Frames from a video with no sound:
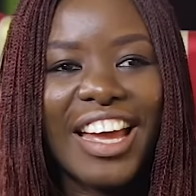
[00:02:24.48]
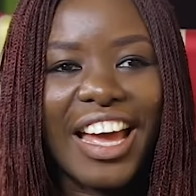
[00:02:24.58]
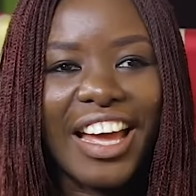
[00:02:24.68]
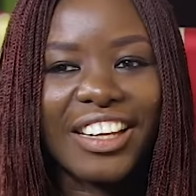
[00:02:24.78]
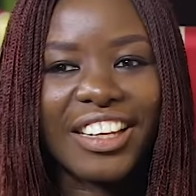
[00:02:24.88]

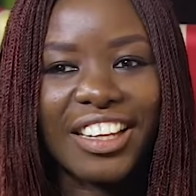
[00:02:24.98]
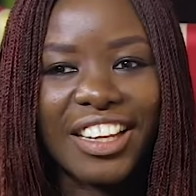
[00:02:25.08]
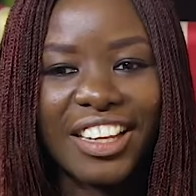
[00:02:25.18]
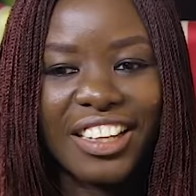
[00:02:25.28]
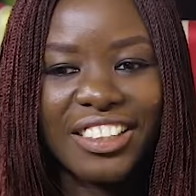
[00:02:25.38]
And
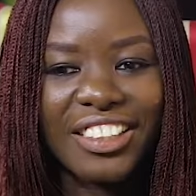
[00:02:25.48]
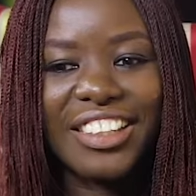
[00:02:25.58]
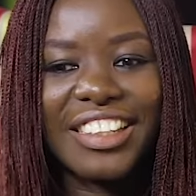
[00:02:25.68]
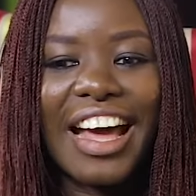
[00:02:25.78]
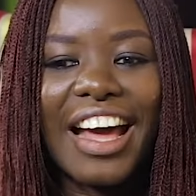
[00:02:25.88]

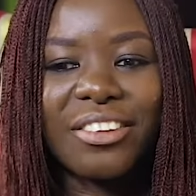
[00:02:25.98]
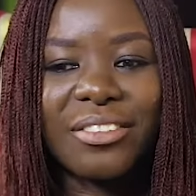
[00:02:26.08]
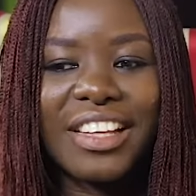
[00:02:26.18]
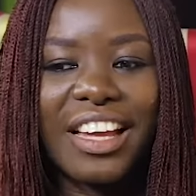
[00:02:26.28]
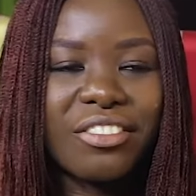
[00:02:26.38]
that has
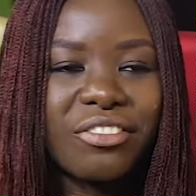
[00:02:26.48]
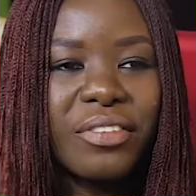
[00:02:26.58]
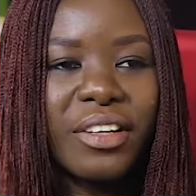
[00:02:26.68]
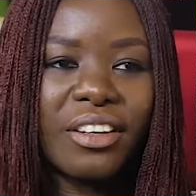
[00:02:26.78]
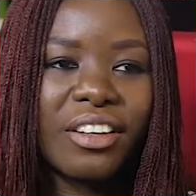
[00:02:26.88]
always kind of
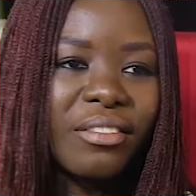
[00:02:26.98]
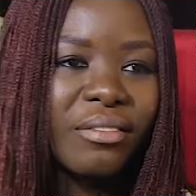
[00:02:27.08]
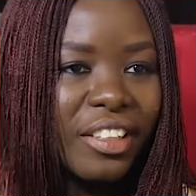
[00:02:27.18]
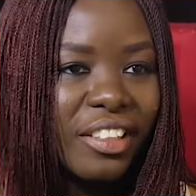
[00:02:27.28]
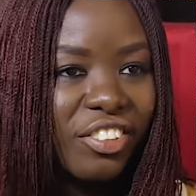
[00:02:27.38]
driven
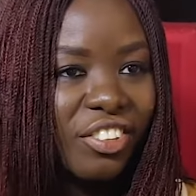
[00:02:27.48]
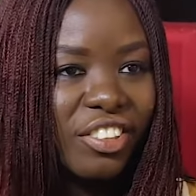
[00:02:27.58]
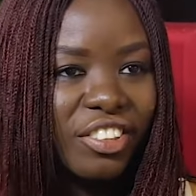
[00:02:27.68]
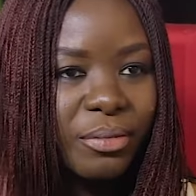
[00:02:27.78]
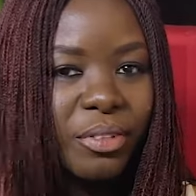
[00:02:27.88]
the decisions
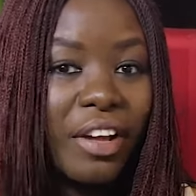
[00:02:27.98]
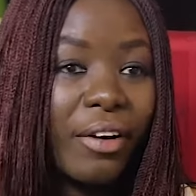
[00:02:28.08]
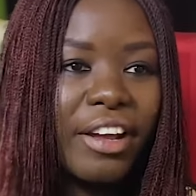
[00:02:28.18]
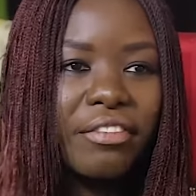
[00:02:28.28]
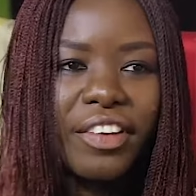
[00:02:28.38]
in terms of how
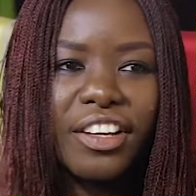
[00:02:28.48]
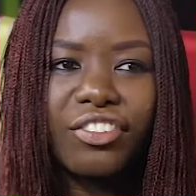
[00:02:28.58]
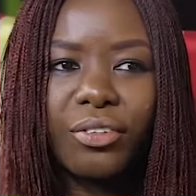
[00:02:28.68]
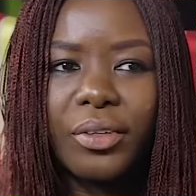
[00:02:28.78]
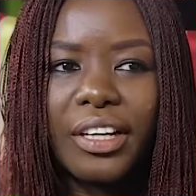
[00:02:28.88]
I
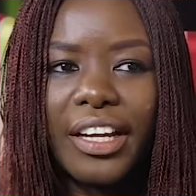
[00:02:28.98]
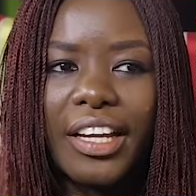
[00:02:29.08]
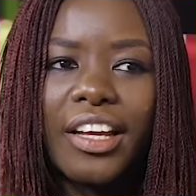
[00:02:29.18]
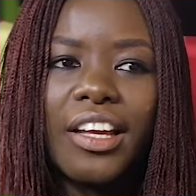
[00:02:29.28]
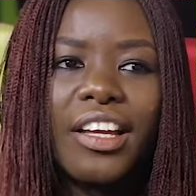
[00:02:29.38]
invest or what I
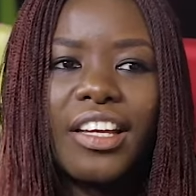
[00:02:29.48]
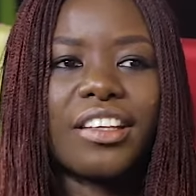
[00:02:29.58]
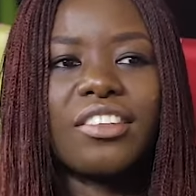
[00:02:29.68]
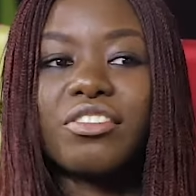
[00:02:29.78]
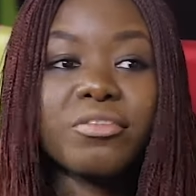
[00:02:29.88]

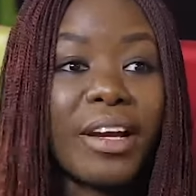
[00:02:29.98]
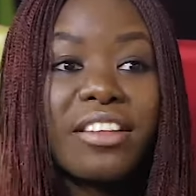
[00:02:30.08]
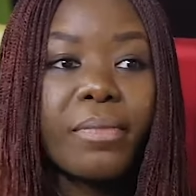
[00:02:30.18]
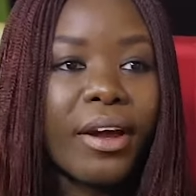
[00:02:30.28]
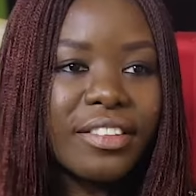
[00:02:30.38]
use my
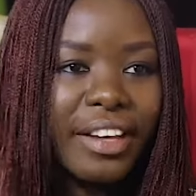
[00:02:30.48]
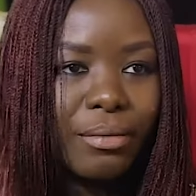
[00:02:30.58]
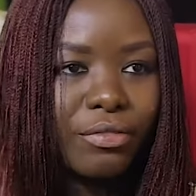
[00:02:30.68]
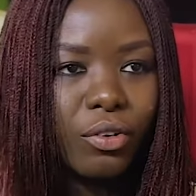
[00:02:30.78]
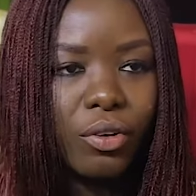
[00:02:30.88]
spare
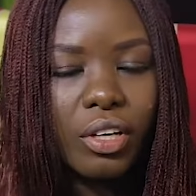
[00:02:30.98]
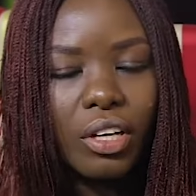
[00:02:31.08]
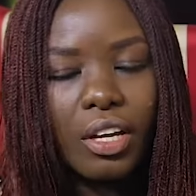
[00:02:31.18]
time for.